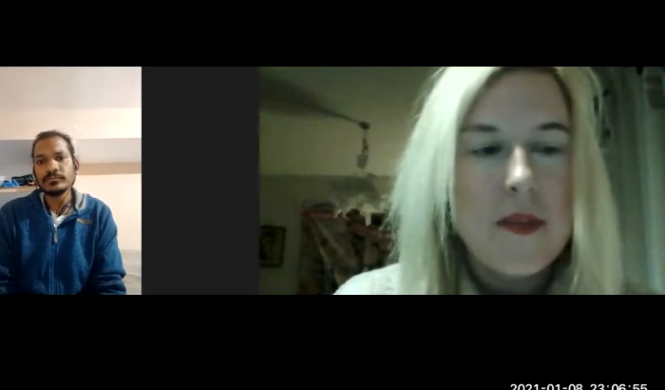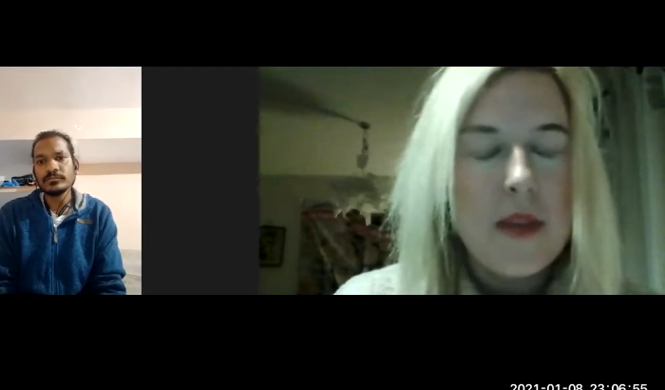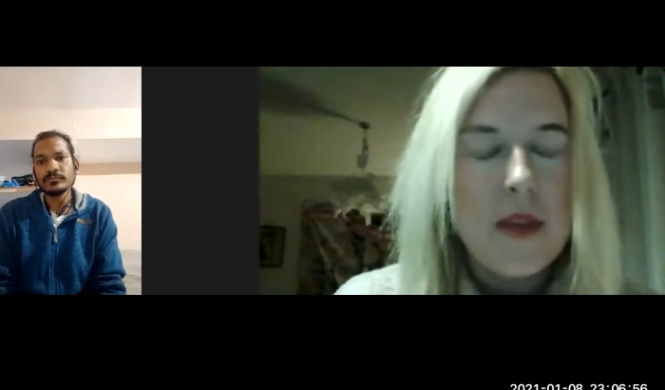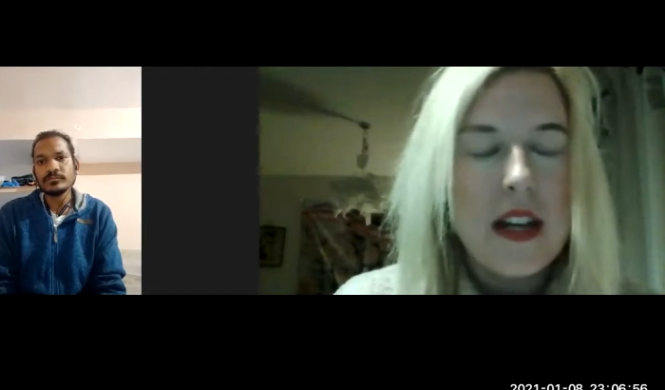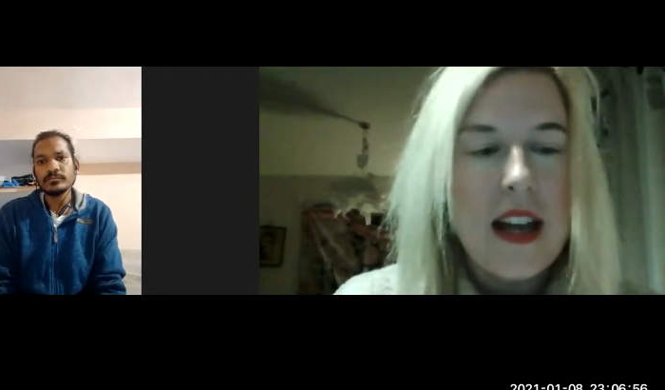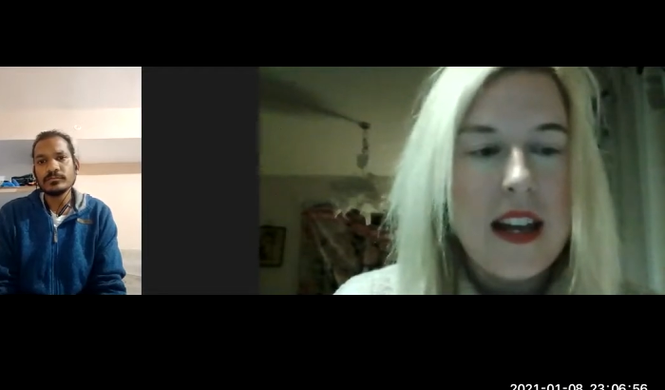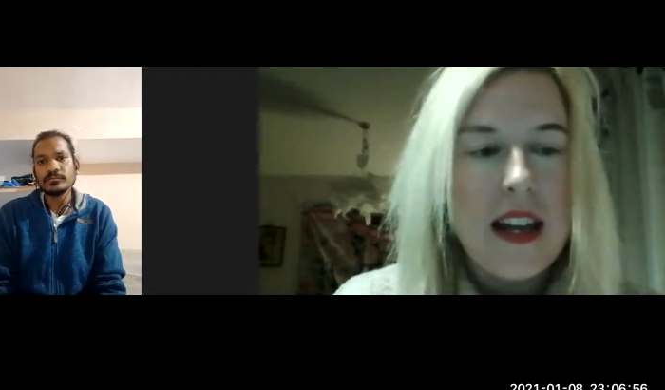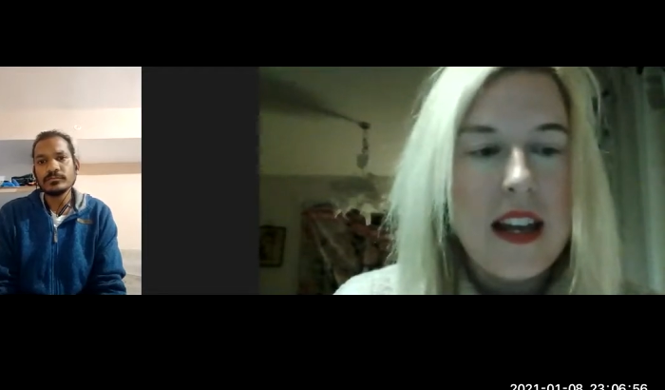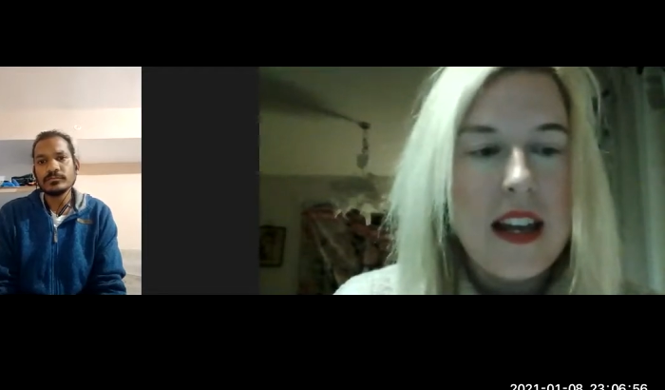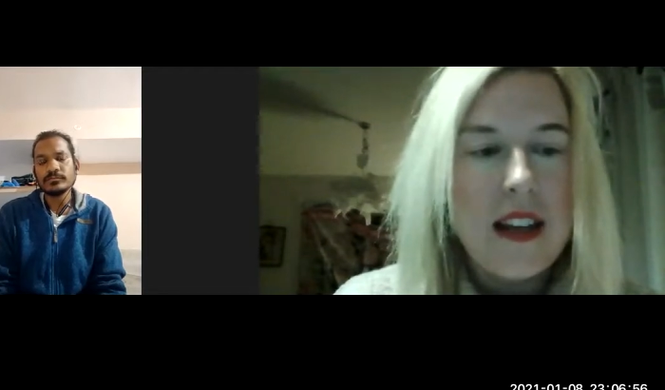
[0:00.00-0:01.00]
Speaker 1: there'd been
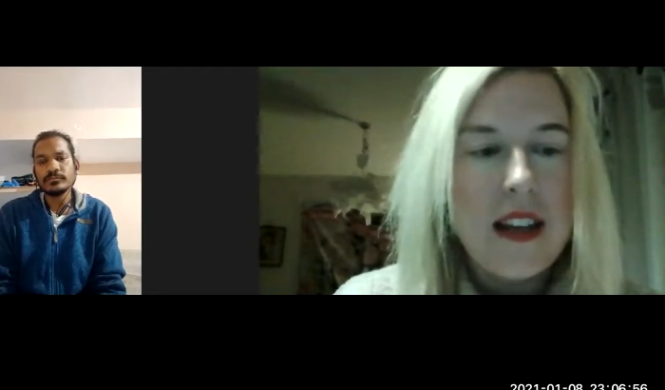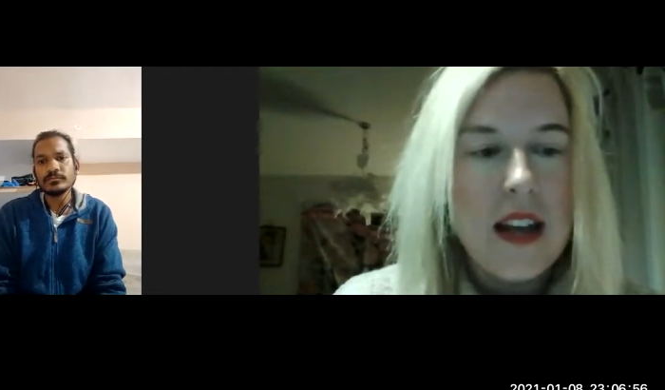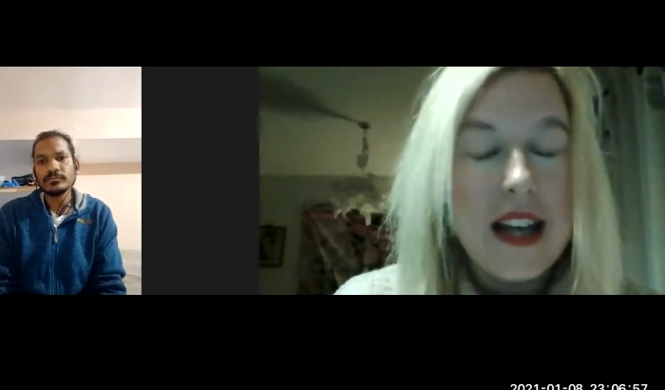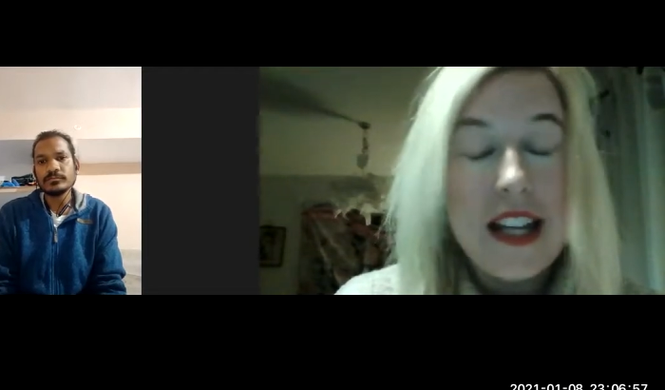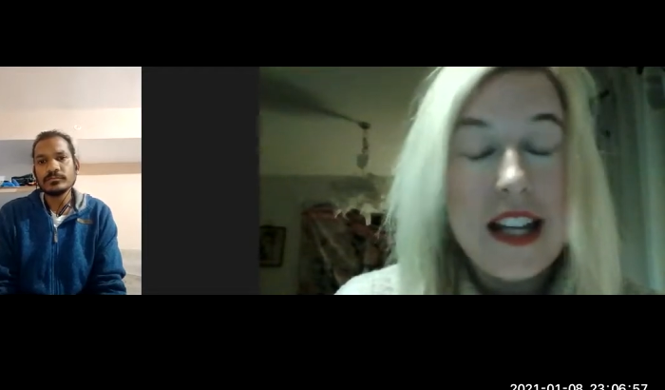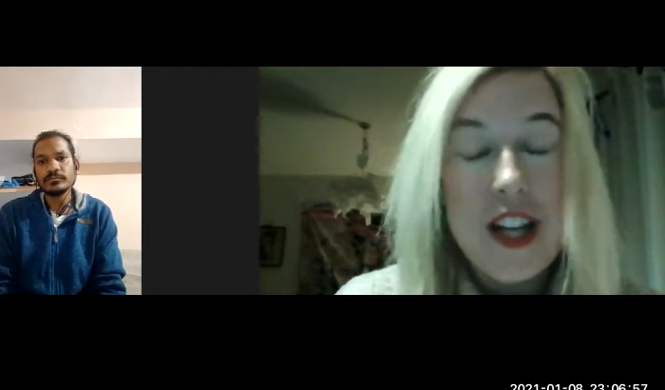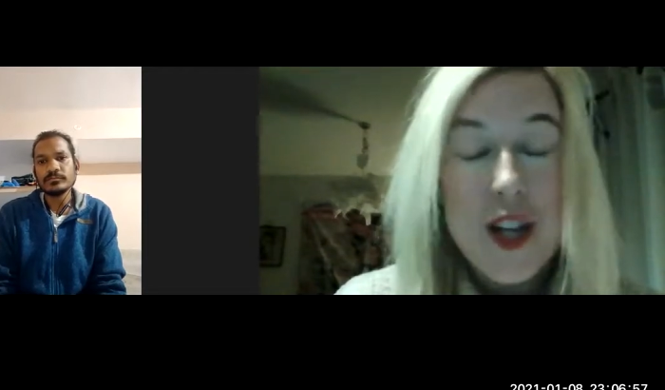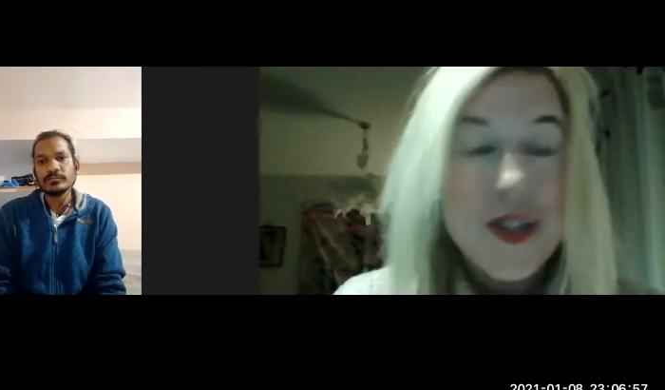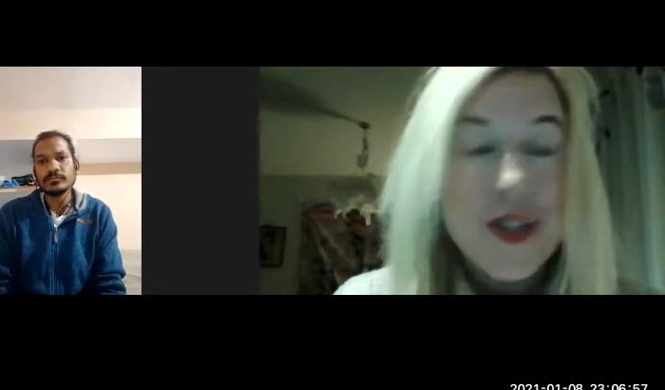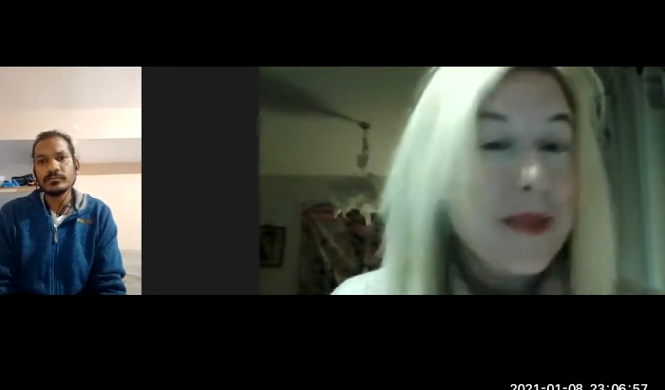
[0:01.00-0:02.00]
any any
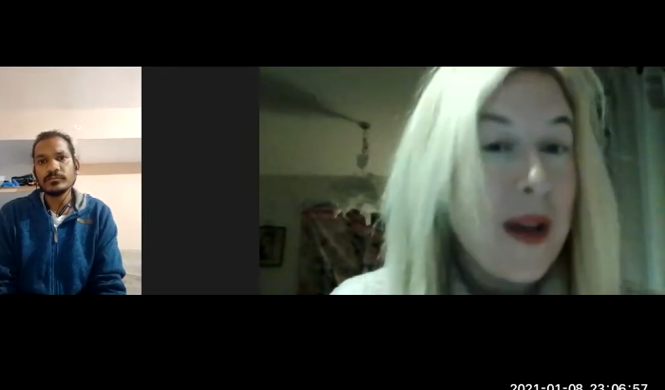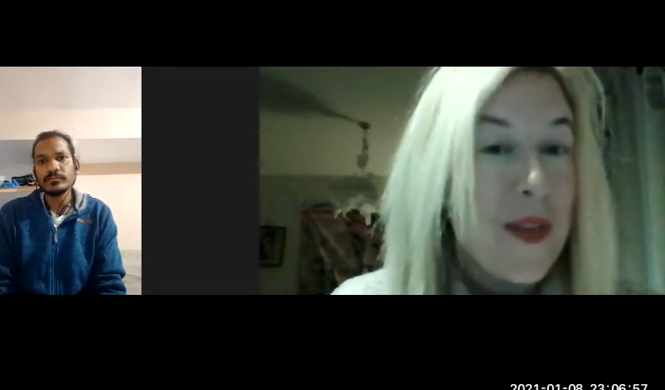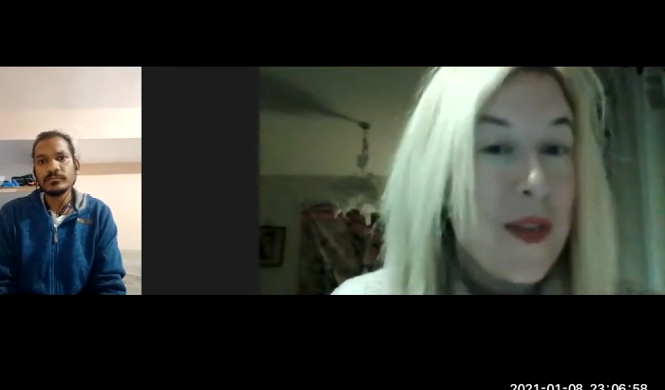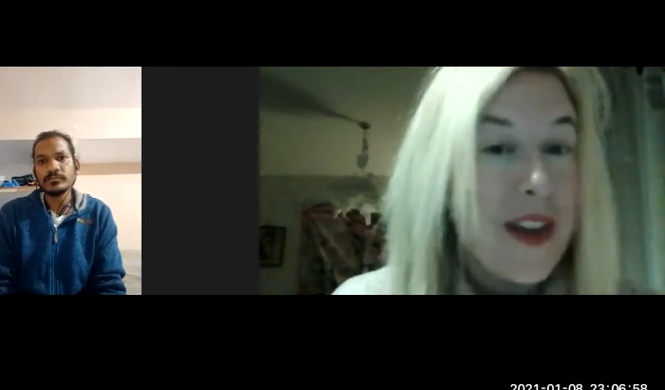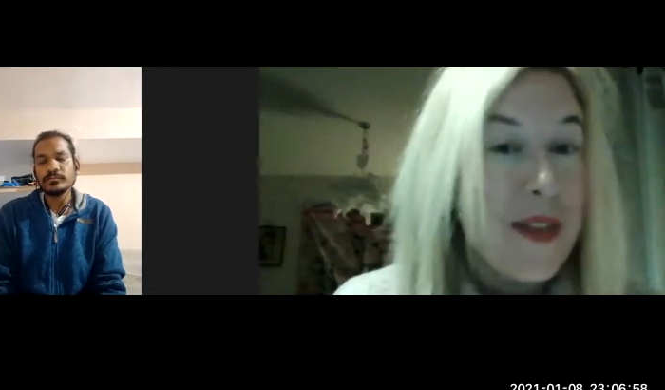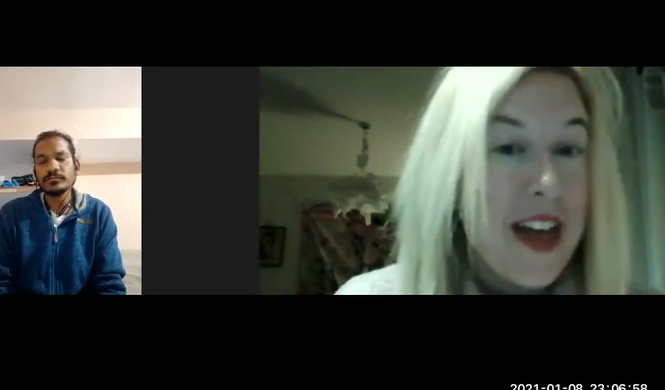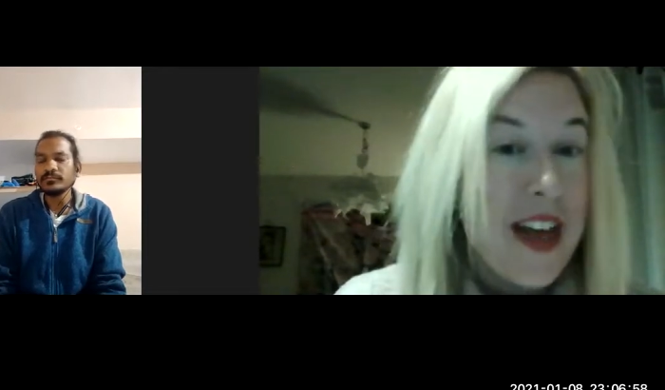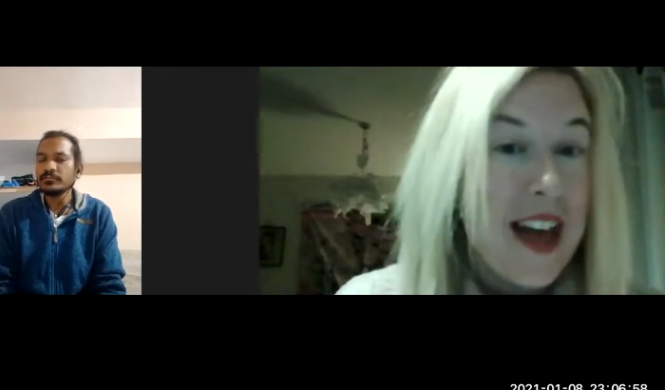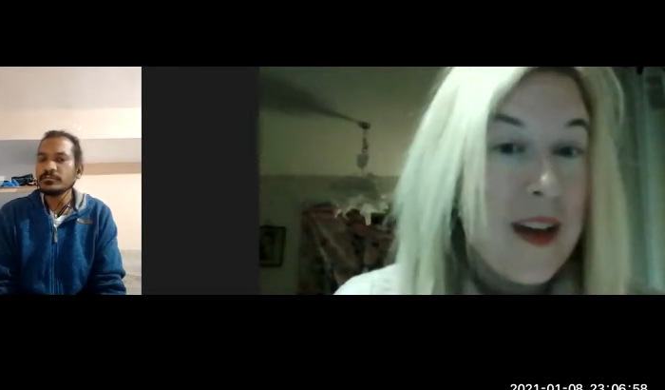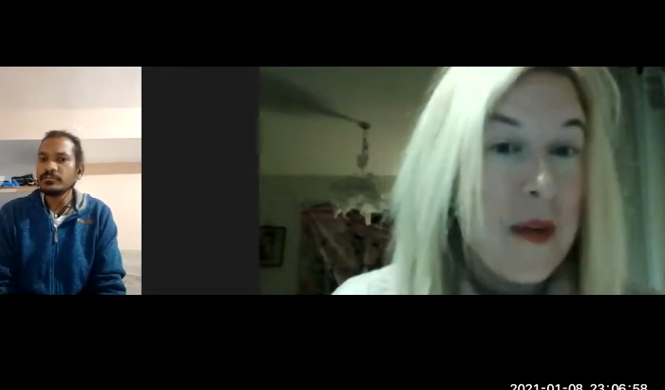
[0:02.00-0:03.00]
news about that
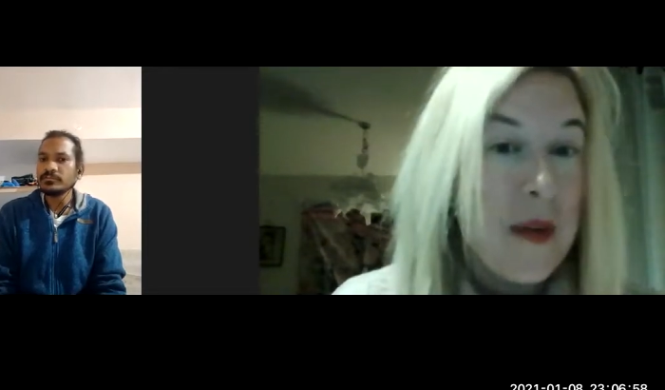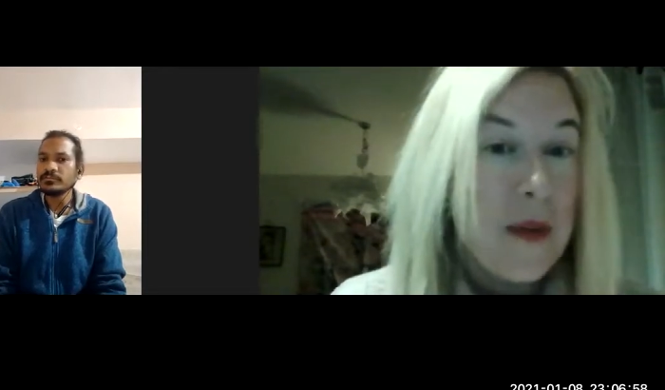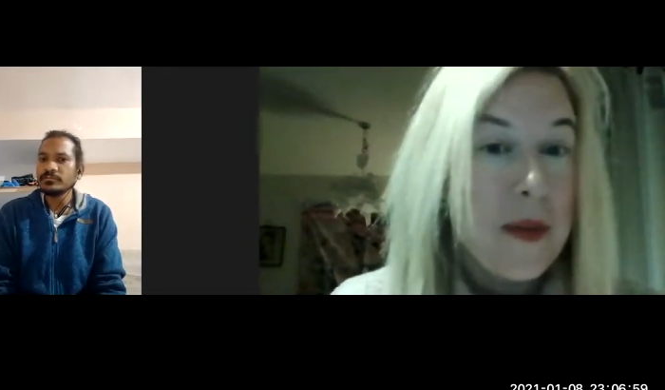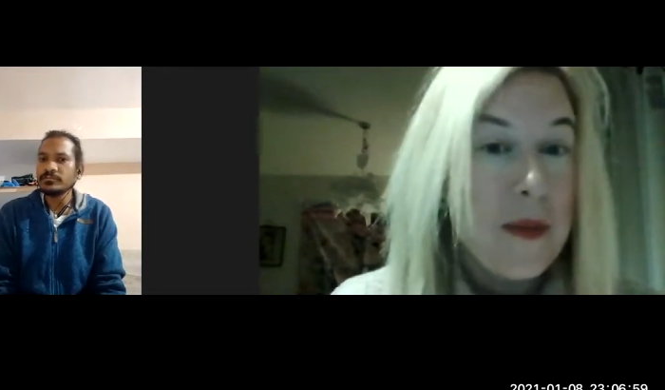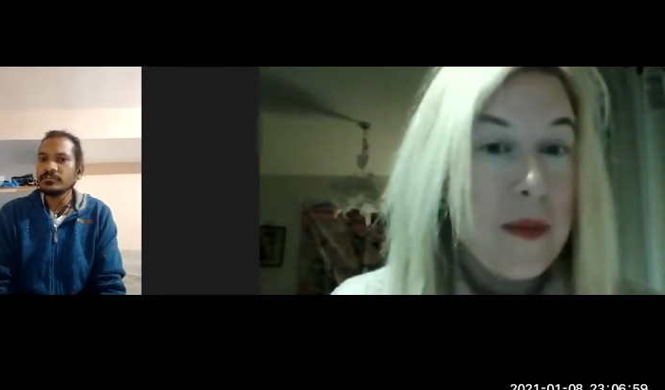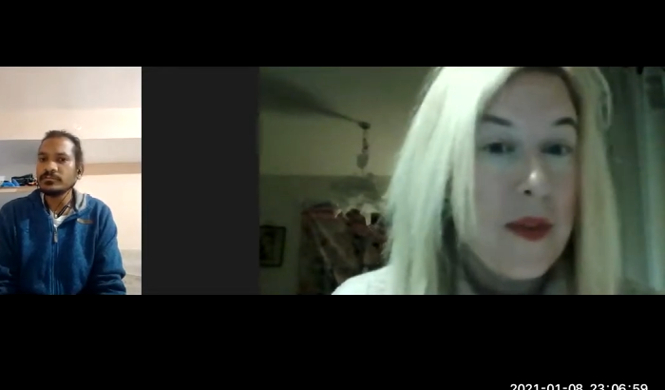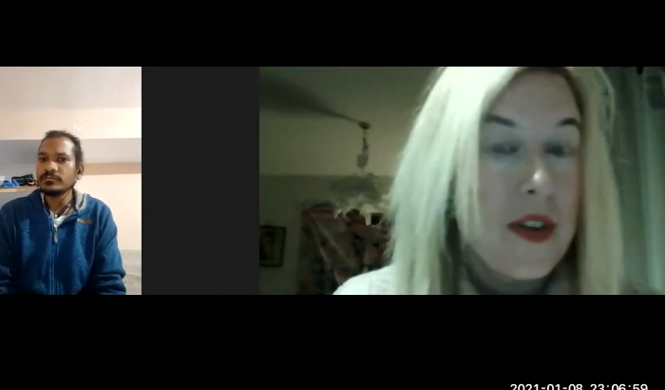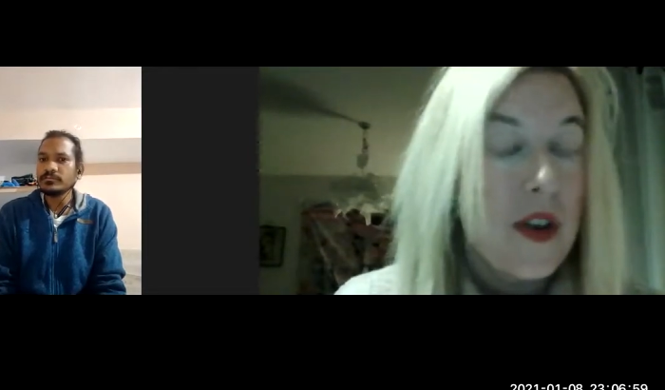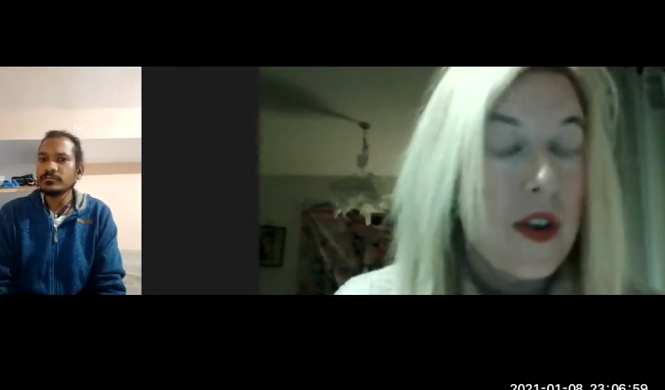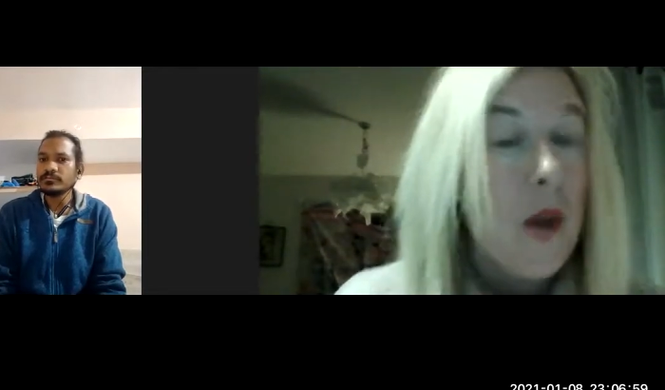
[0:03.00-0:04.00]
there about people that